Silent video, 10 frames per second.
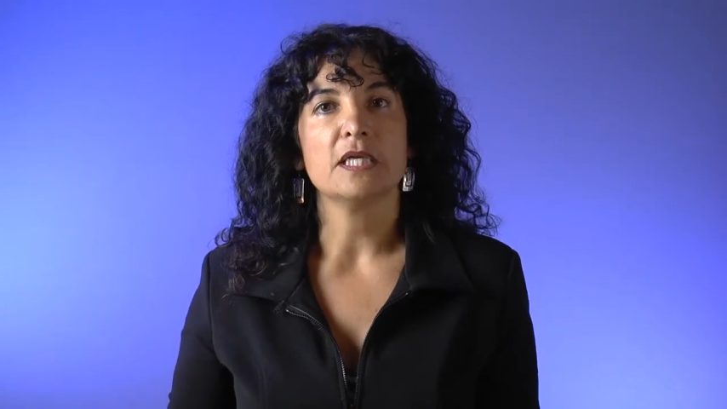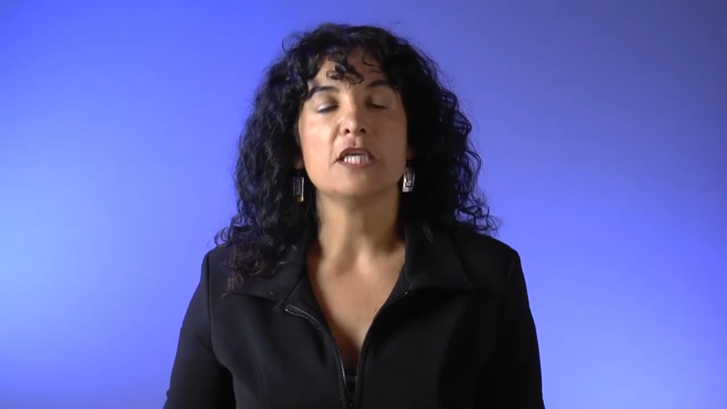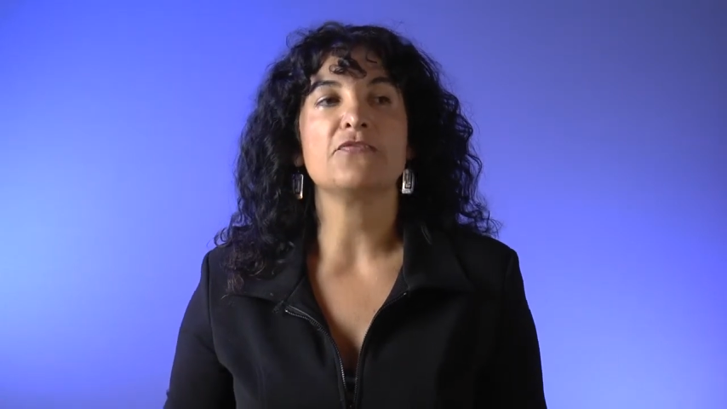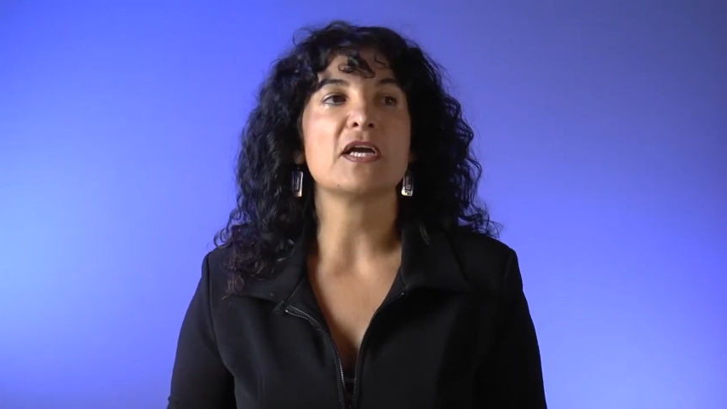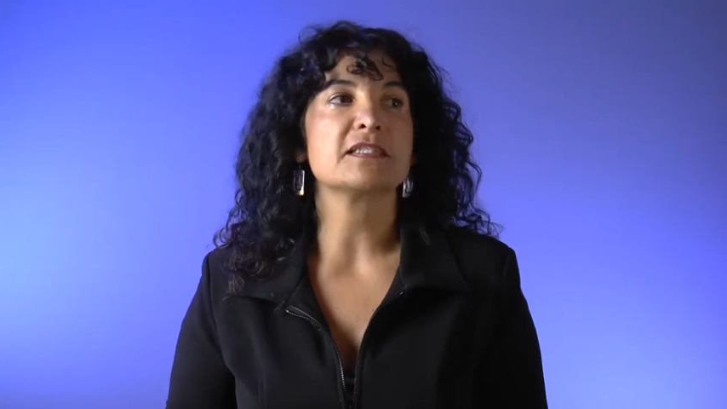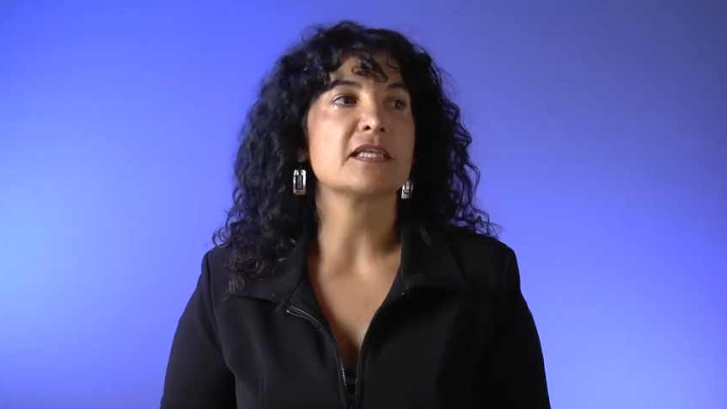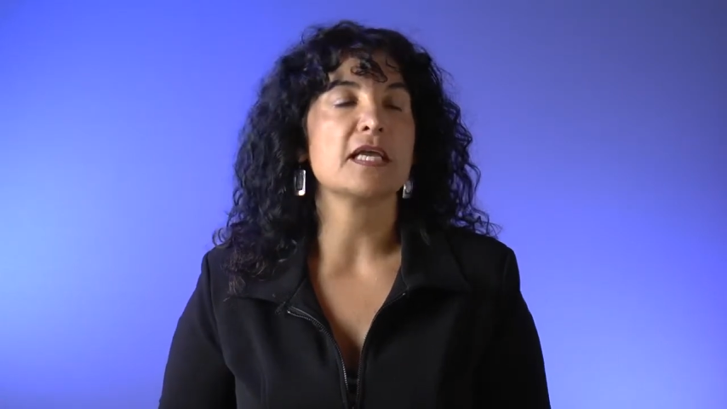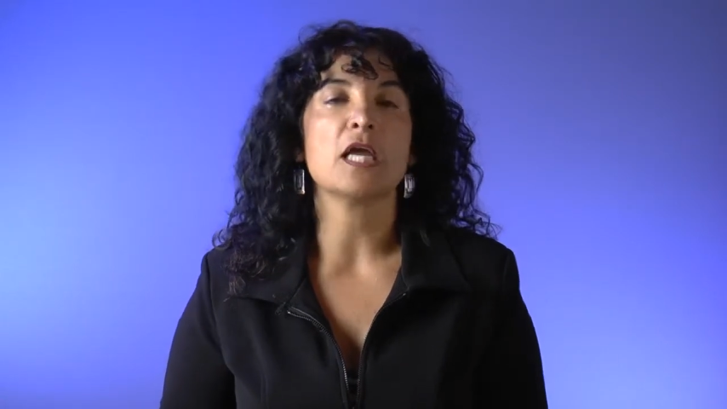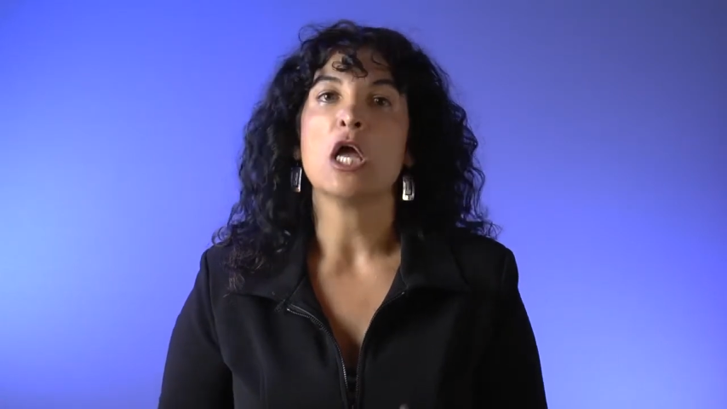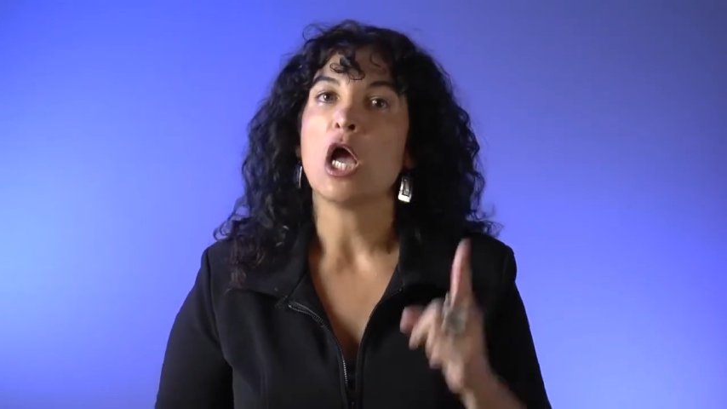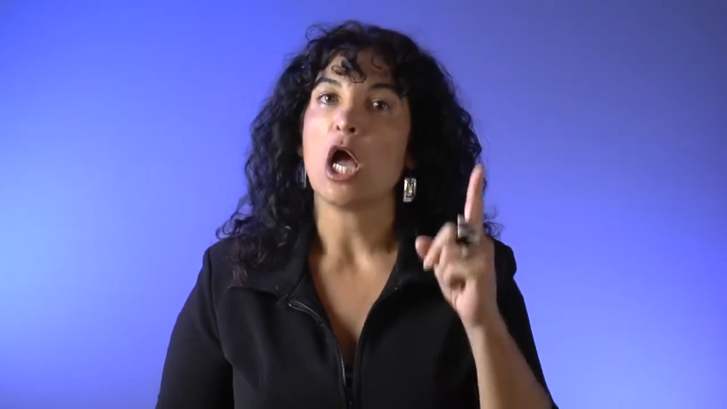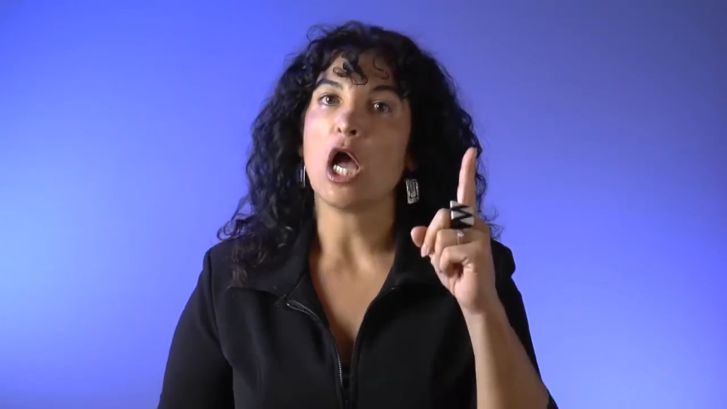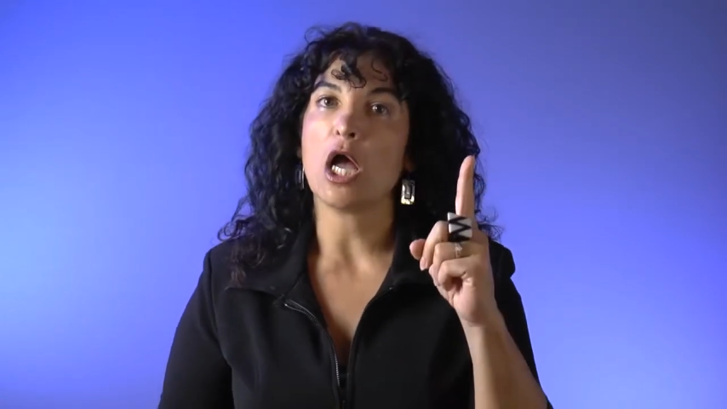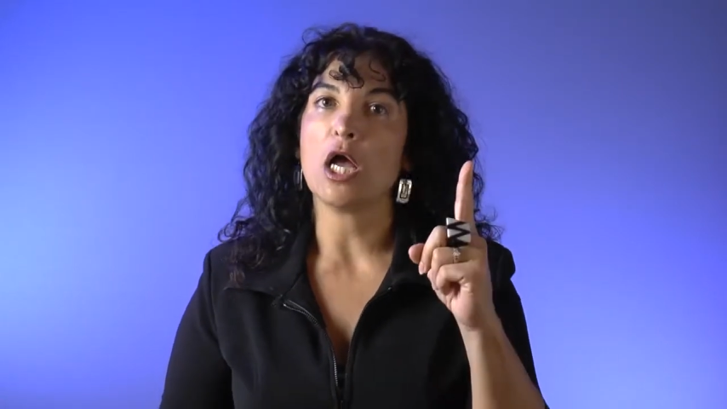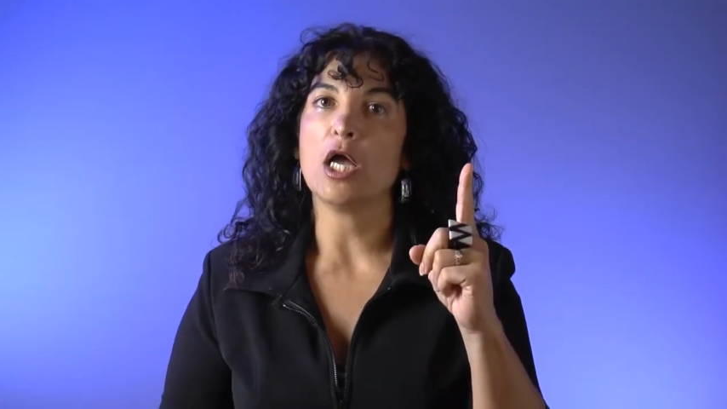If I say
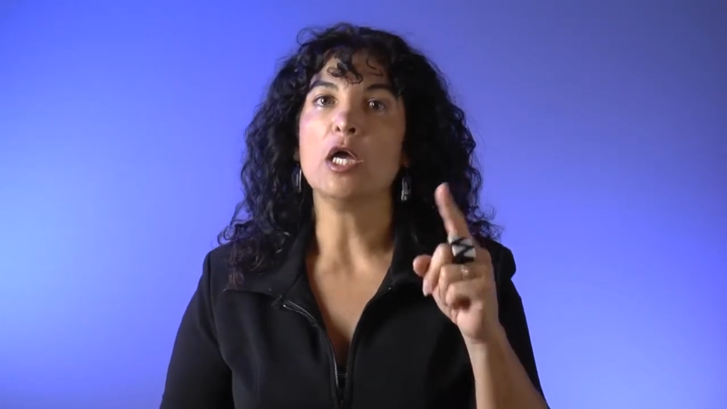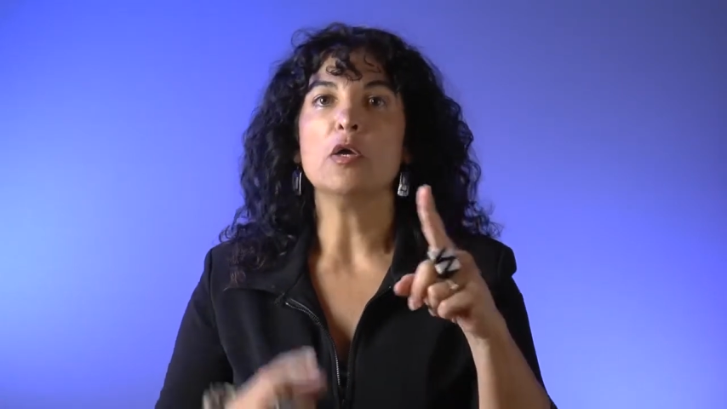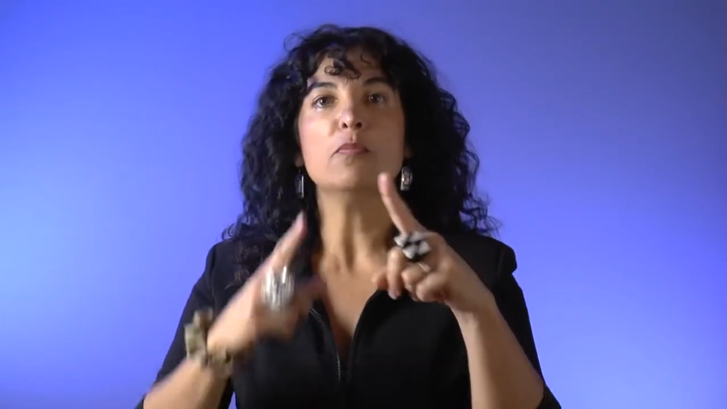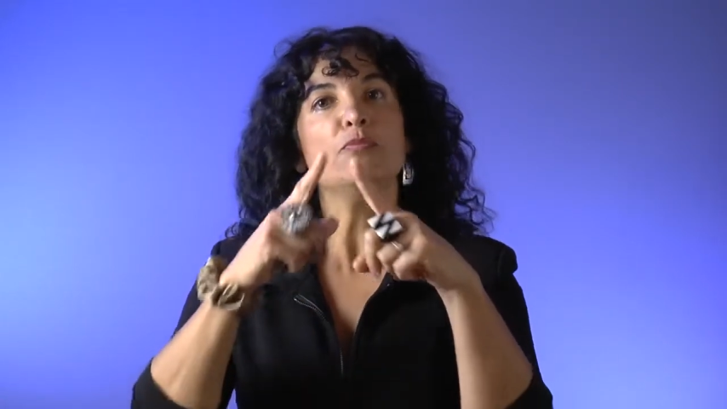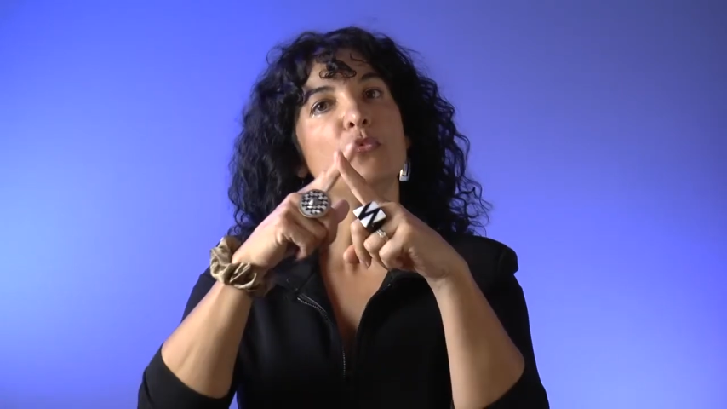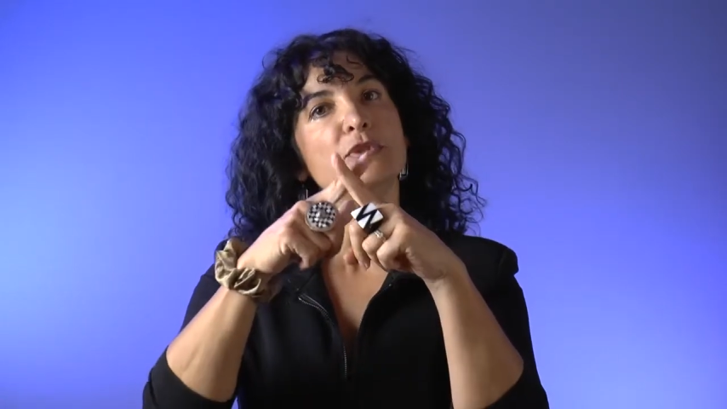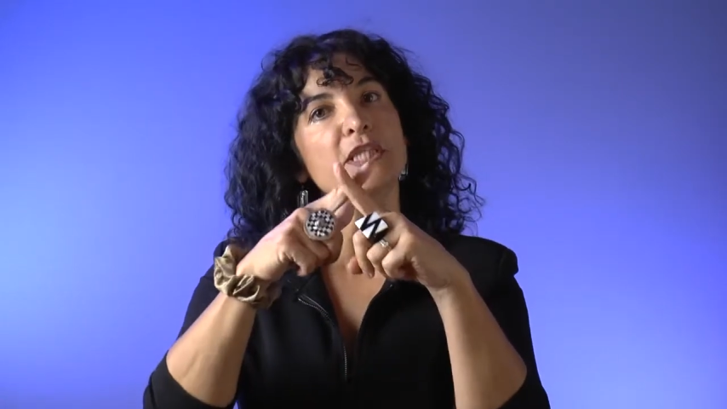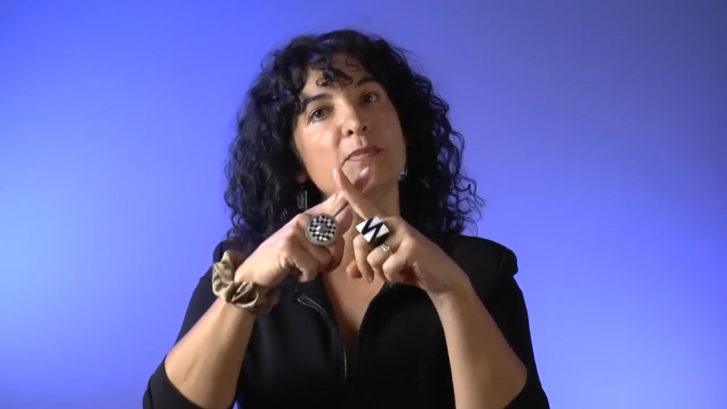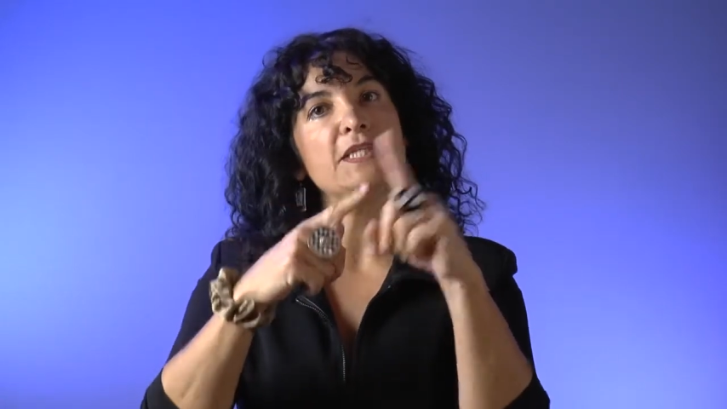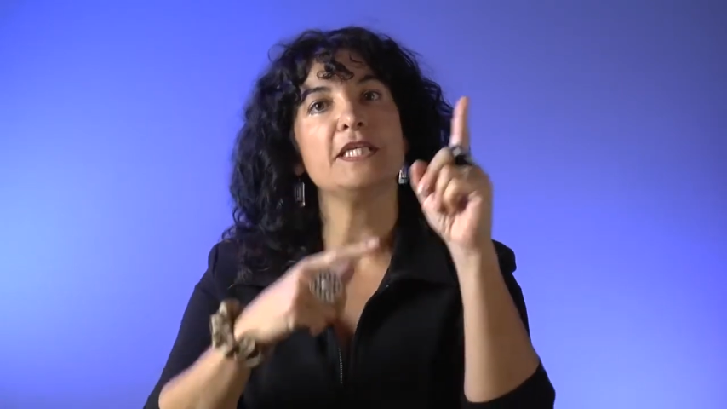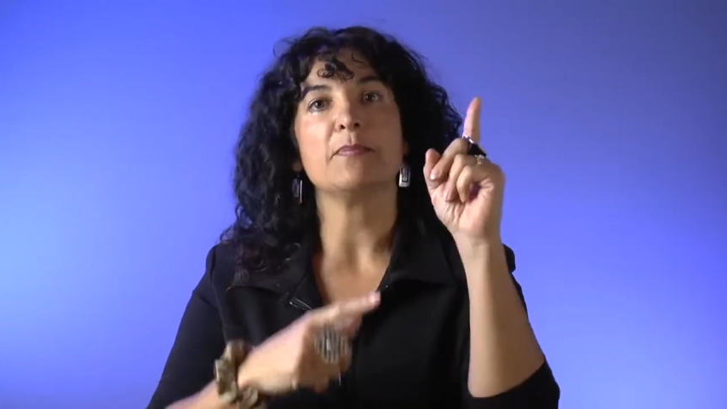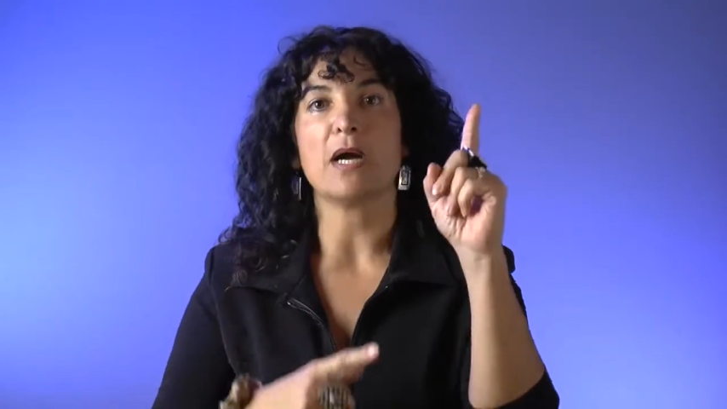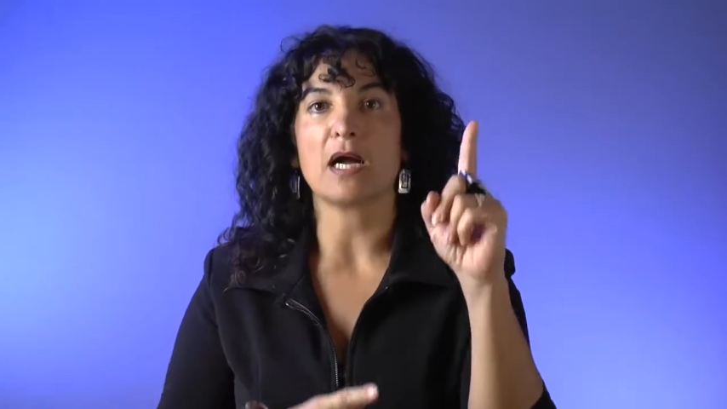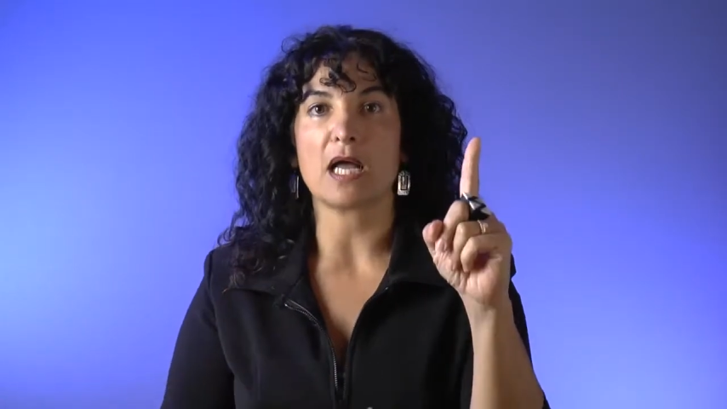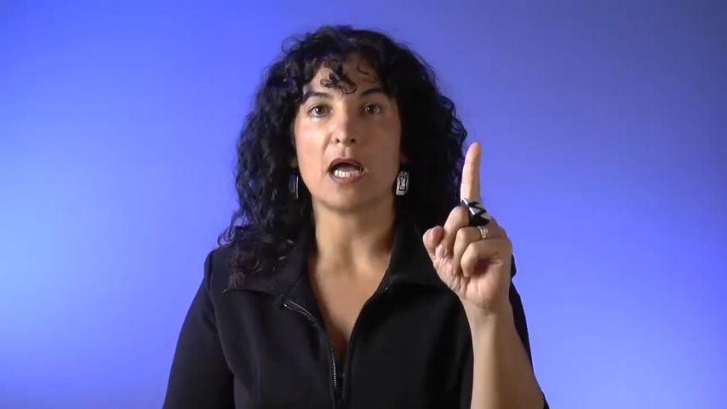1 multiplié
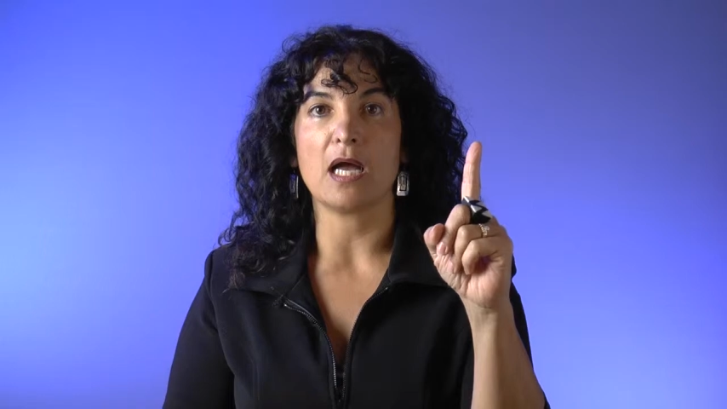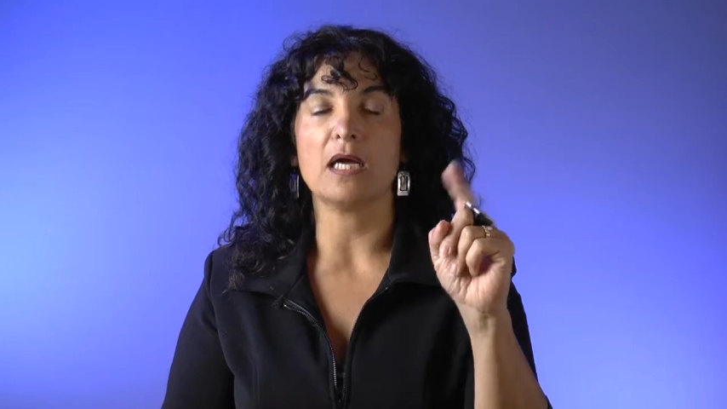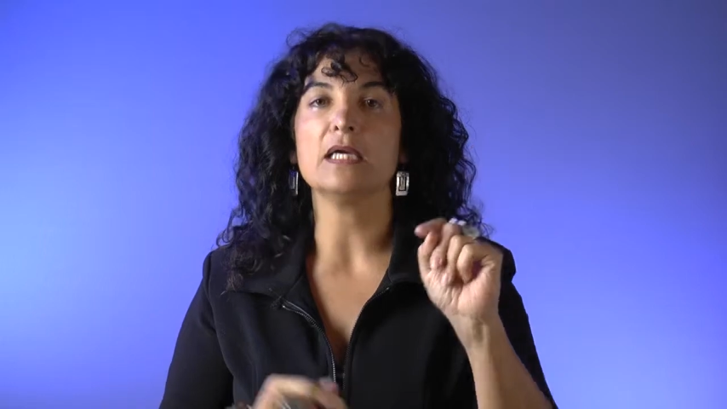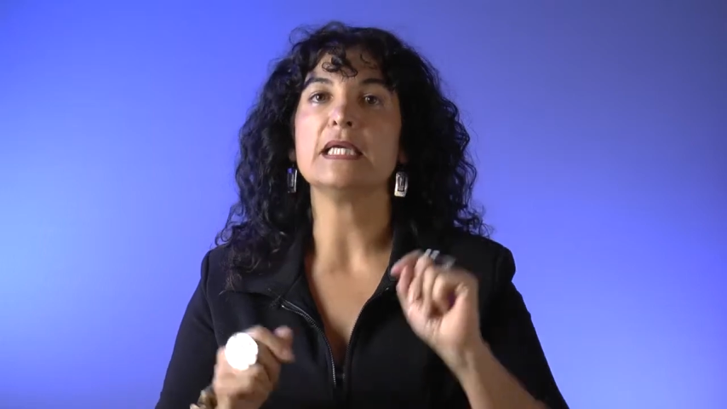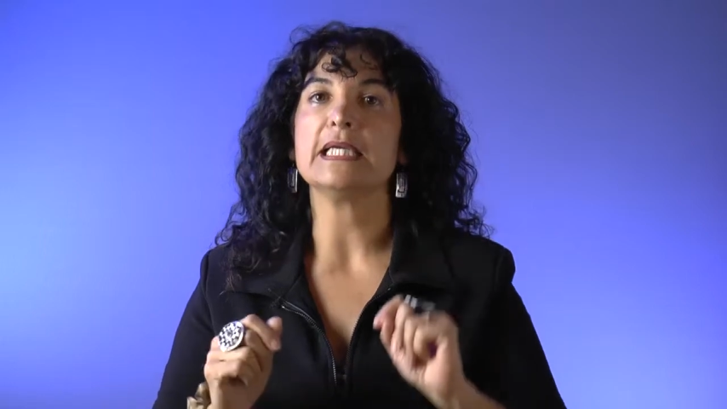par 1